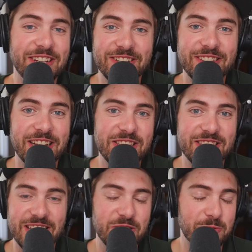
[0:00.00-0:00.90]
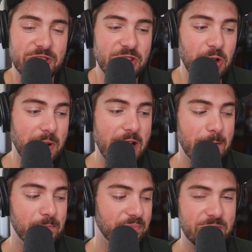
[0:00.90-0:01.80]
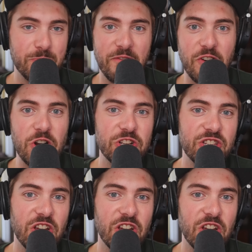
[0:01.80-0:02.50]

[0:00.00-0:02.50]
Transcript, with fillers: dude. Yeah. That's still my preferred